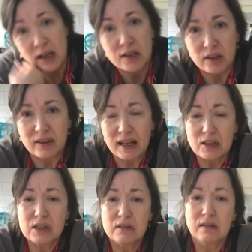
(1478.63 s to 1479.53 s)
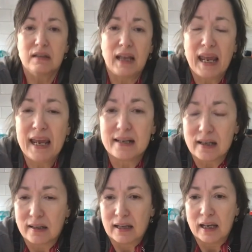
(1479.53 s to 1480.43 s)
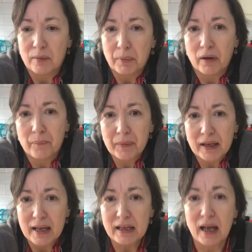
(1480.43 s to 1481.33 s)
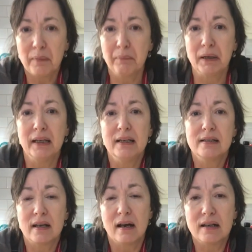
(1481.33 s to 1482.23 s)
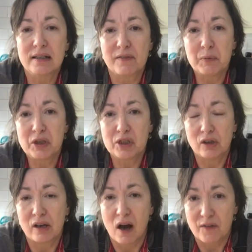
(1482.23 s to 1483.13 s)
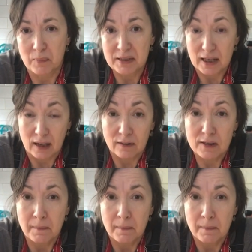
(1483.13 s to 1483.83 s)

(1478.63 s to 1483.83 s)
So that's it, I think. But can I please ask everybody to look after themselves?